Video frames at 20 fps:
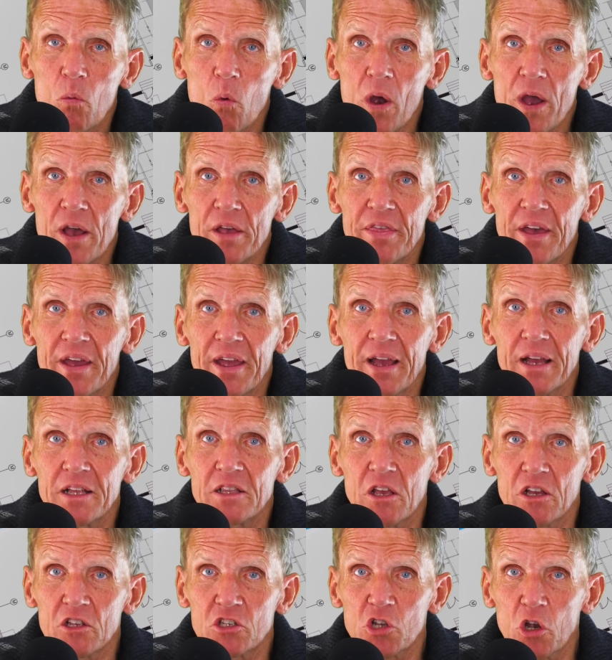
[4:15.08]
where they had
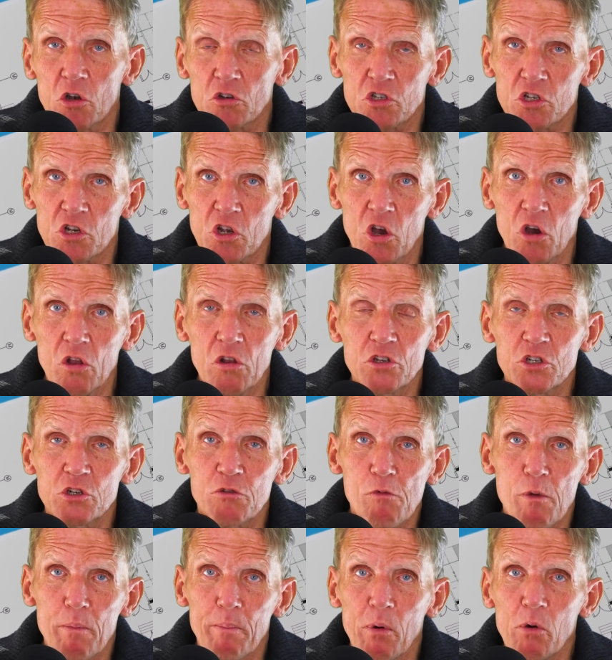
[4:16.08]
a toxicology
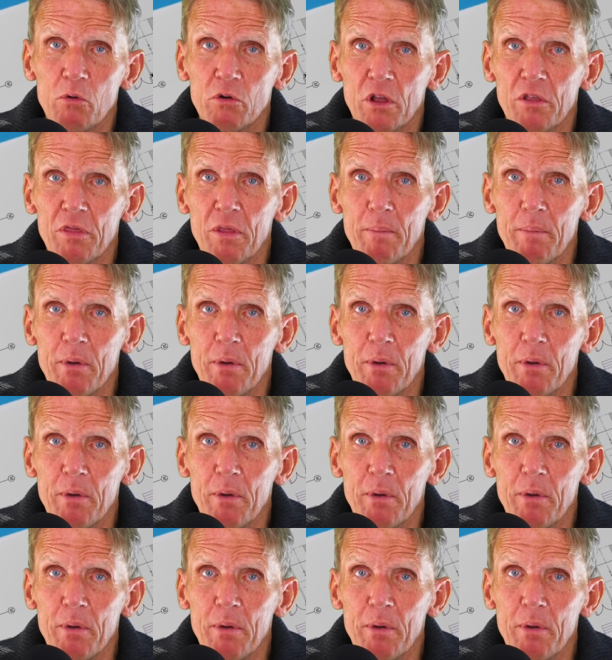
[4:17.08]
report on the